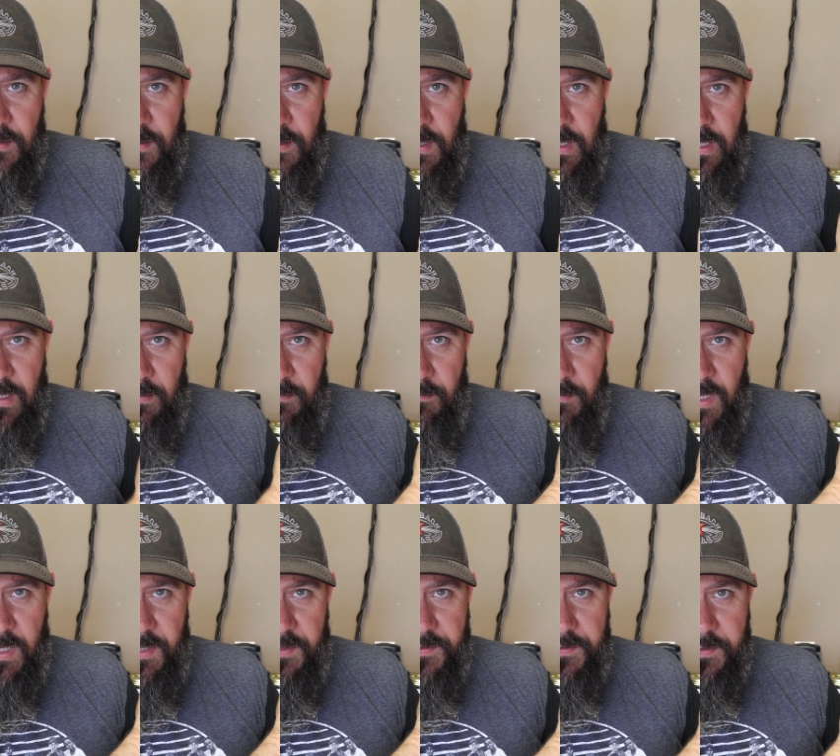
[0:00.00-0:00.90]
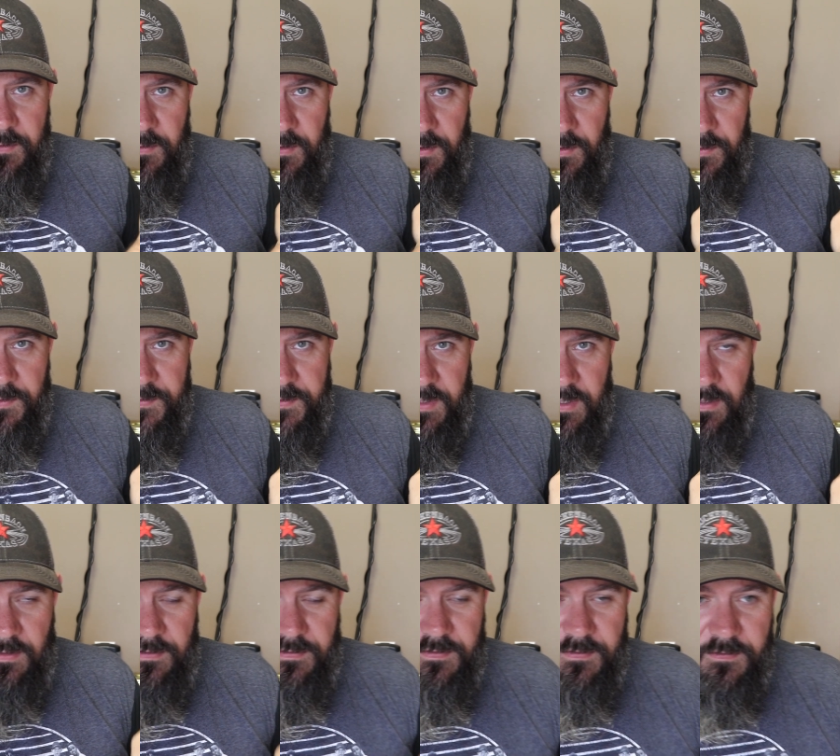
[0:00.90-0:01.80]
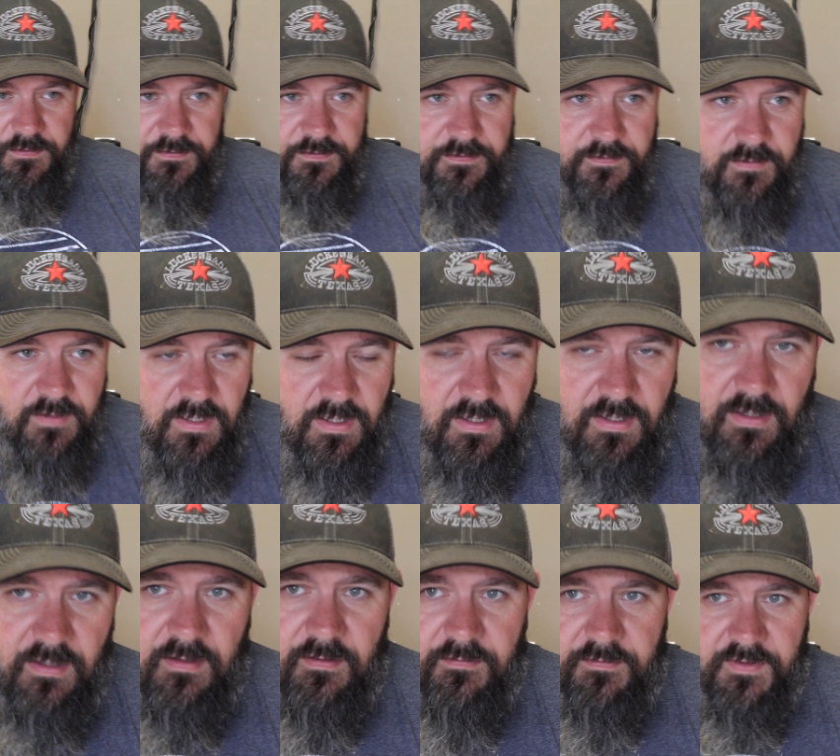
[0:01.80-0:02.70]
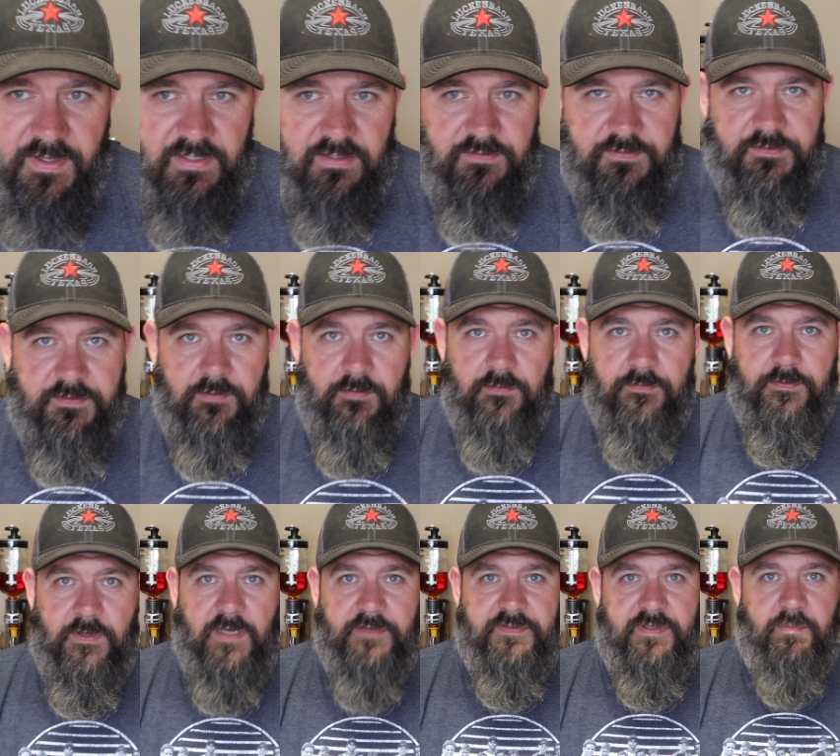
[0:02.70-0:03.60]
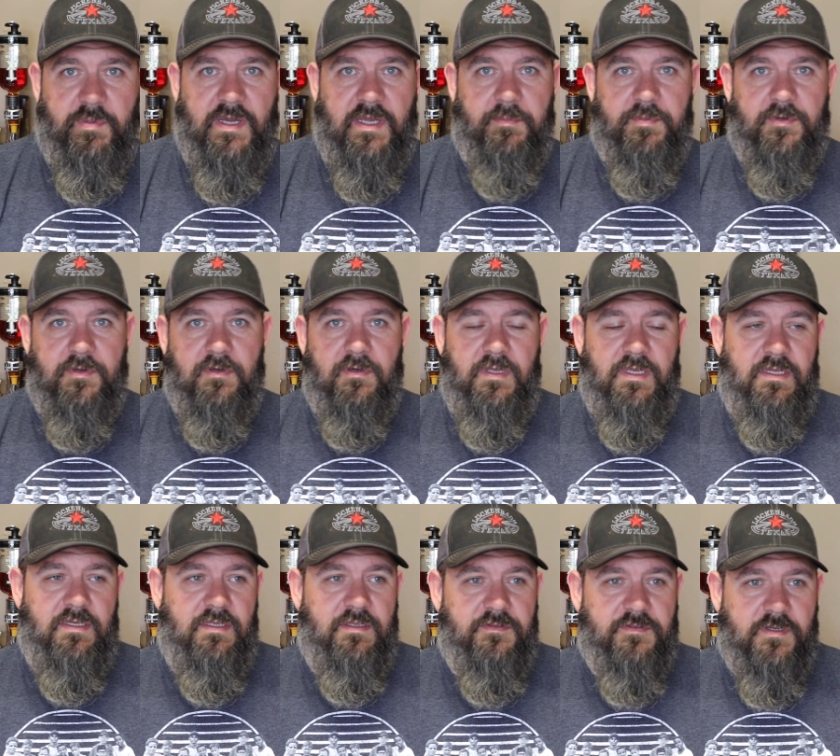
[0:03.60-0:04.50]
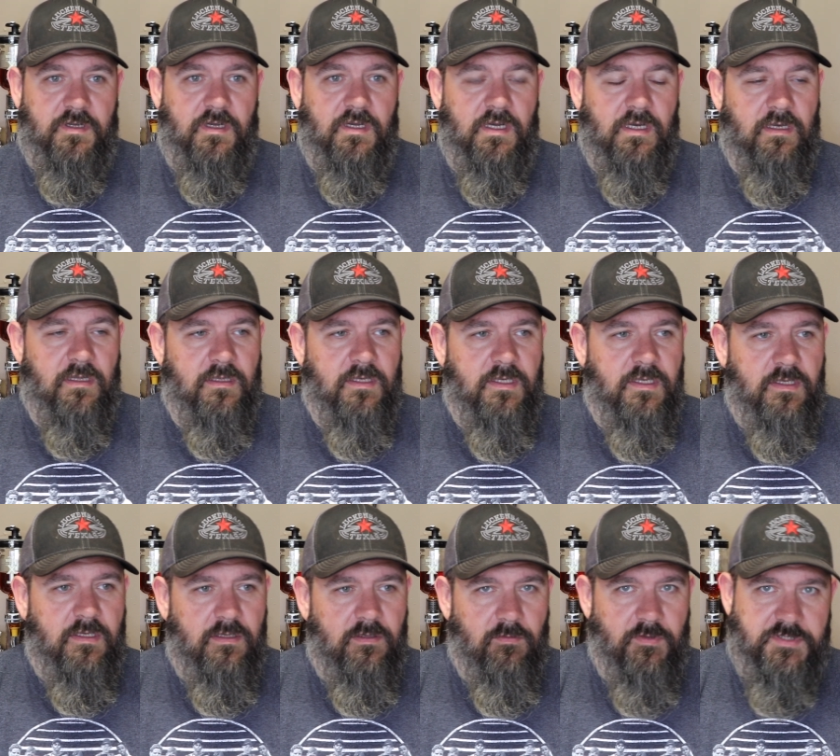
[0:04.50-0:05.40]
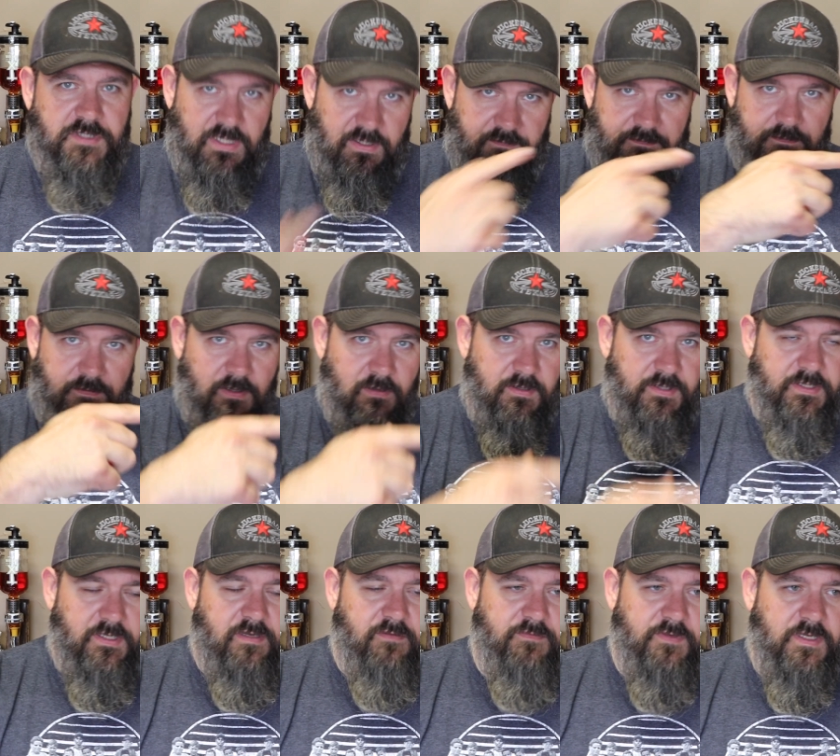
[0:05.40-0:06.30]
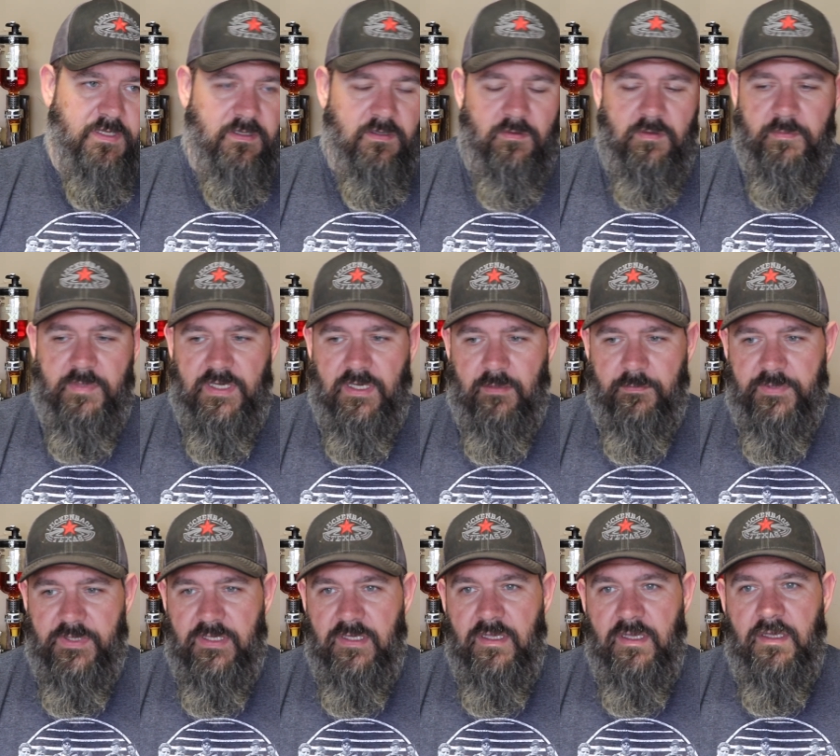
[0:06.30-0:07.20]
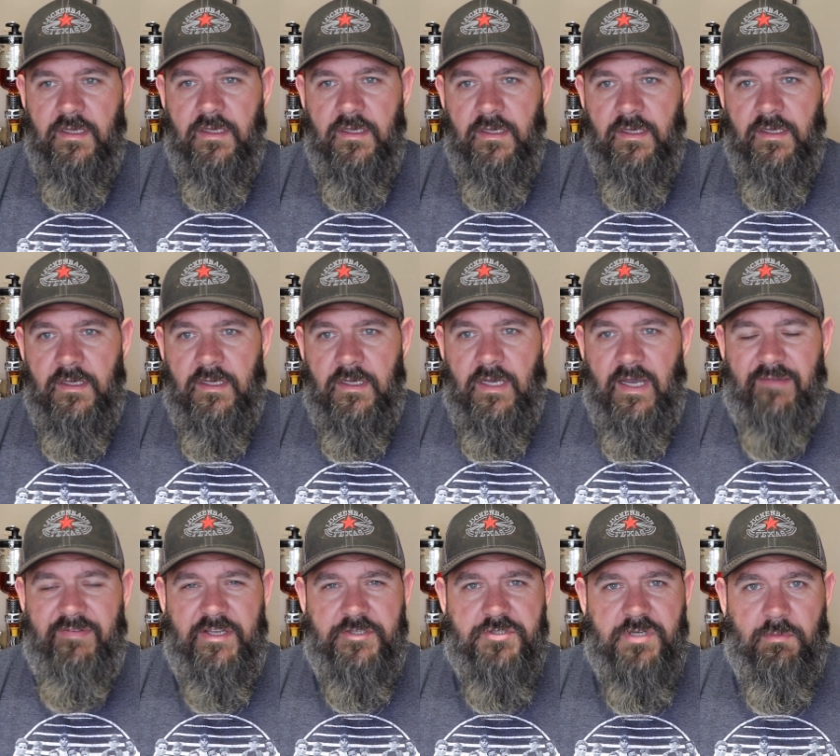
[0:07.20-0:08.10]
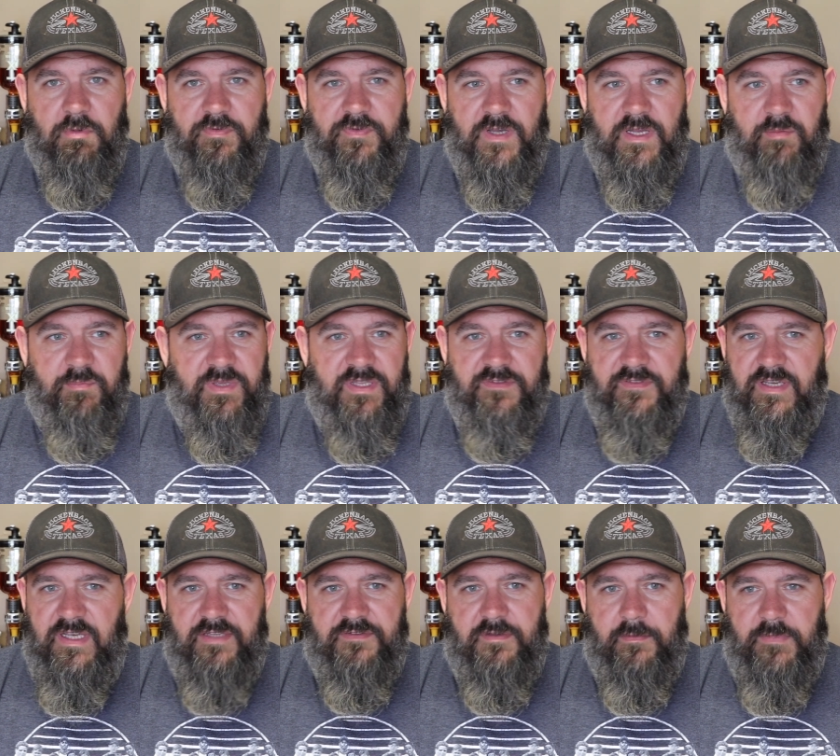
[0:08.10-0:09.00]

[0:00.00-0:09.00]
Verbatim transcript: uh, minus two of those tins is uh, thanks to Frosty Piper and his GAW, which I've already done a video about, but I've had trouble finding Penzance.